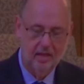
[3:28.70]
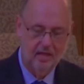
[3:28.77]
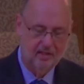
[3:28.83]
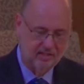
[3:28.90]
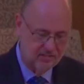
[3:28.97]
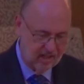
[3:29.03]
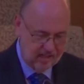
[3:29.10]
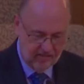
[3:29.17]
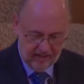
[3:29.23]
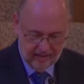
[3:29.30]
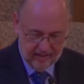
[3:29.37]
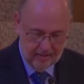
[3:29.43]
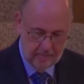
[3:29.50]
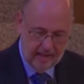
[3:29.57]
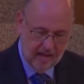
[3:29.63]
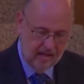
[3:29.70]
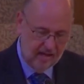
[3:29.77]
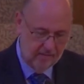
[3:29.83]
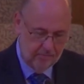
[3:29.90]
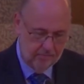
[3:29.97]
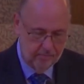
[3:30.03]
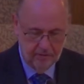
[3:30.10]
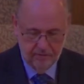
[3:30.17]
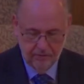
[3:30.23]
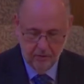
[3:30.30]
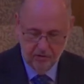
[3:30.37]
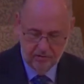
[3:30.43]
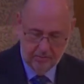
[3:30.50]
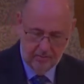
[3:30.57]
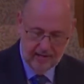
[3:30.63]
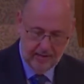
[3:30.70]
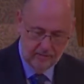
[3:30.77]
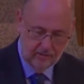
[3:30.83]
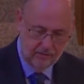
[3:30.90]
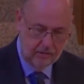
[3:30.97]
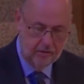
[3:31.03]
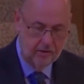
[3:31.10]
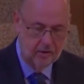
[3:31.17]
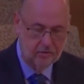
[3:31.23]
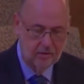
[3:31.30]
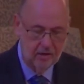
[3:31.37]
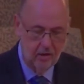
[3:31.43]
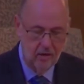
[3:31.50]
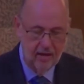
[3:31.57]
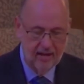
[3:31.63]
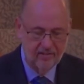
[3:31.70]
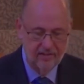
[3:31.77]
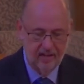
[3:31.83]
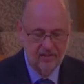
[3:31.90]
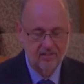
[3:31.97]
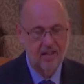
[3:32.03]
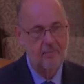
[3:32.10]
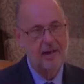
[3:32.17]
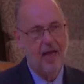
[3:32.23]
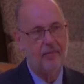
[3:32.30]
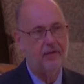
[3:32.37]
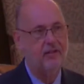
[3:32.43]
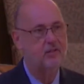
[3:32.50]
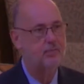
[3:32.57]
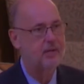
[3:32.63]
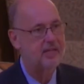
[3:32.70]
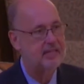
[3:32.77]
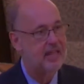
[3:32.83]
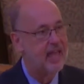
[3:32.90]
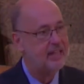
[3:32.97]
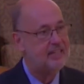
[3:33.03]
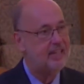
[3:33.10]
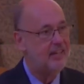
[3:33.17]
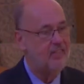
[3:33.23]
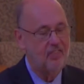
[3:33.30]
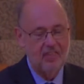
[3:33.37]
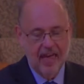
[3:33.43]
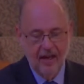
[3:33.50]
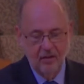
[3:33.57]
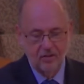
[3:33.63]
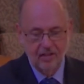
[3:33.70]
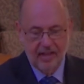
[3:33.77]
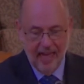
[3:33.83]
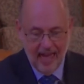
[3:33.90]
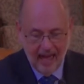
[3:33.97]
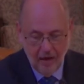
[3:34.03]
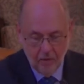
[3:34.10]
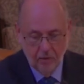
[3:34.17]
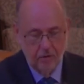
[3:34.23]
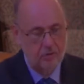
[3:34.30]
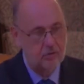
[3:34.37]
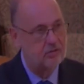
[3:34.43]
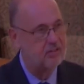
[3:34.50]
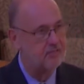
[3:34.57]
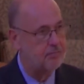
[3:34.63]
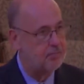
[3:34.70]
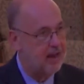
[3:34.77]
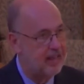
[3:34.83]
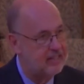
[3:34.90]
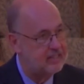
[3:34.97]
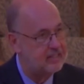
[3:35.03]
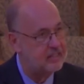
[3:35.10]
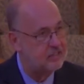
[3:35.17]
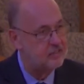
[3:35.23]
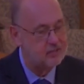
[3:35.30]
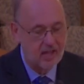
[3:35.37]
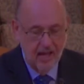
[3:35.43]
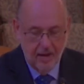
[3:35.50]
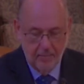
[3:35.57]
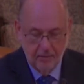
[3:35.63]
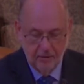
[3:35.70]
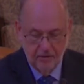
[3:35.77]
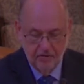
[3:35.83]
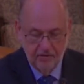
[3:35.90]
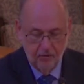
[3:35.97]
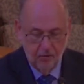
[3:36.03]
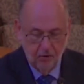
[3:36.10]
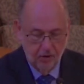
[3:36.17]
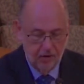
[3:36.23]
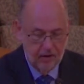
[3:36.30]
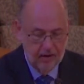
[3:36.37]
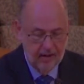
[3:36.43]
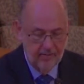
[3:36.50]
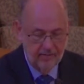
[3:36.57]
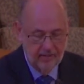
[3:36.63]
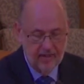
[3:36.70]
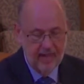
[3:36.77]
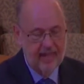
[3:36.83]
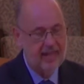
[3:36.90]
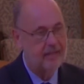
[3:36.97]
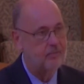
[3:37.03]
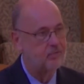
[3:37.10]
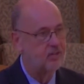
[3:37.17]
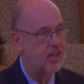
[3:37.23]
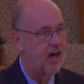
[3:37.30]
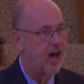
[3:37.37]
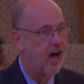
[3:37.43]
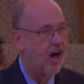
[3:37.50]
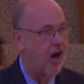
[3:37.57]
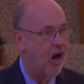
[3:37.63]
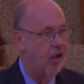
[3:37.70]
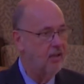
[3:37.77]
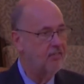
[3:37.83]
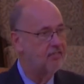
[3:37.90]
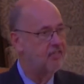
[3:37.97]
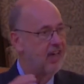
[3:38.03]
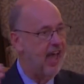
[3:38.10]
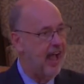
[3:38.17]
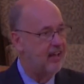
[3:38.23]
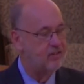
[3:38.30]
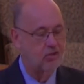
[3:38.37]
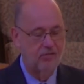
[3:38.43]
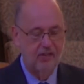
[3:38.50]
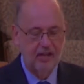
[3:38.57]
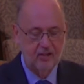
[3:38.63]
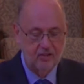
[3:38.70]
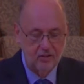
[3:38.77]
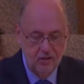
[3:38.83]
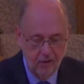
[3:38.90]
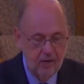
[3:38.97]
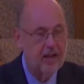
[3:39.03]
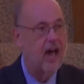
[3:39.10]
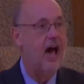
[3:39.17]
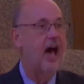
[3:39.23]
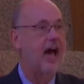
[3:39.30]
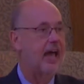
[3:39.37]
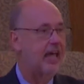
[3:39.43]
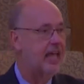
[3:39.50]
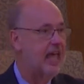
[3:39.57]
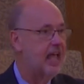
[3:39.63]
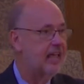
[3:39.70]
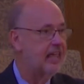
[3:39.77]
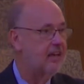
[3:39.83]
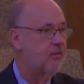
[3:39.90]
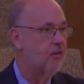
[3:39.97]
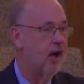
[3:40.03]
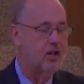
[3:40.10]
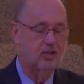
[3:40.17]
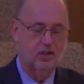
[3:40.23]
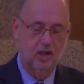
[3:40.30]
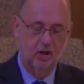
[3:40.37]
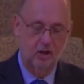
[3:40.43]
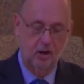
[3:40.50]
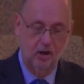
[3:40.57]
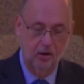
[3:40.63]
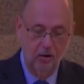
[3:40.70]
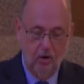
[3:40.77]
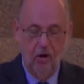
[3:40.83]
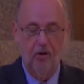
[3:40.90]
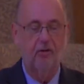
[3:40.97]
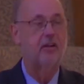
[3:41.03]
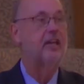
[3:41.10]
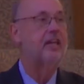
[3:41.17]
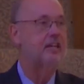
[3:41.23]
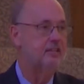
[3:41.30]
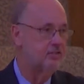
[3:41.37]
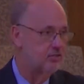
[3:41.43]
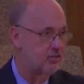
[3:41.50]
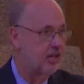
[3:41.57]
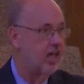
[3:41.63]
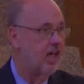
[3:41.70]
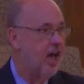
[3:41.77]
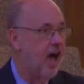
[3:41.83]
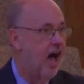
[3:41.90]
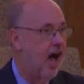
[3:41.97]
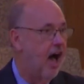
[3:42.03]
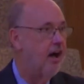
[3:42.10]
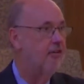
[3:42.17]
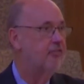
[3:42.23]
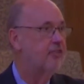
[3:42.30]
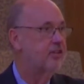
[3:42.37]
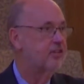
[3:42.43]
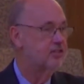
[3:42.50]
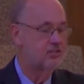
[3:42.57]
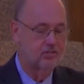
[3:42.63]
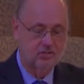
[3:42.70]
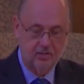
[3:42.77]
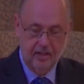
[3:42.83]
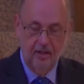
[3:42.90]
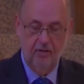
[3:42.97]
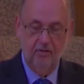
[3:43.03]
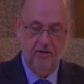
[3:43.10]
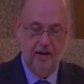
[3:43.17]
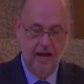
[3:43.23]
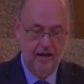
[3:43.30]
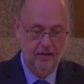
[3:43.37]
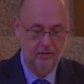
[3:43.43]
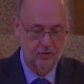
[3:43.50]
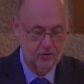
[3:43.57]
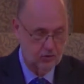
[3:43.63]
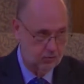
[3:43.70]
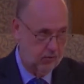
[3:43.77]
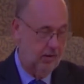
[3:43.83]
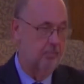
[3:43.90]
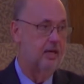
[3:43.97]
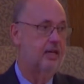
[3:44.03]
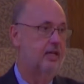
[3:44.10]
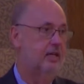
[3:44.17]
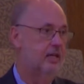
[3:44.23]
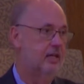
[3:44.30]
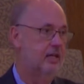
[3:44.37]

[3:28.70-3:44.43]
A study that came out before some games a few years ago said some athletes put in 10,000 hours of practice before the games. All of that so that you and I can watch the glories of synchronized swimming,